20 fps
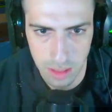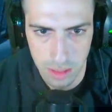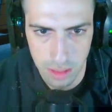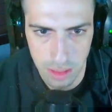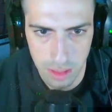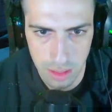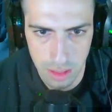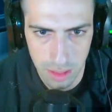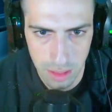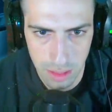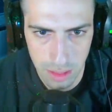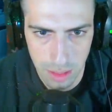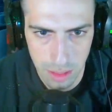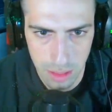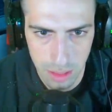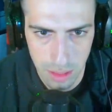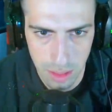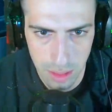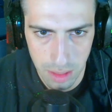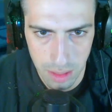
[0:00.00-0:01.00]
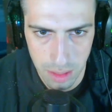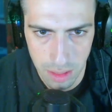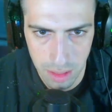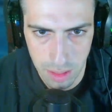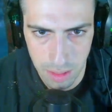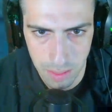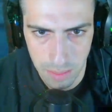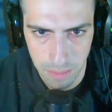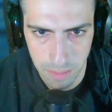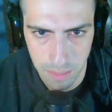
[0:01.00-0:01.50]

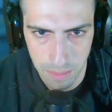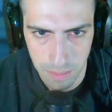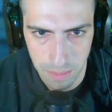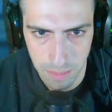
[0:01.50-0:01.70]
(silence)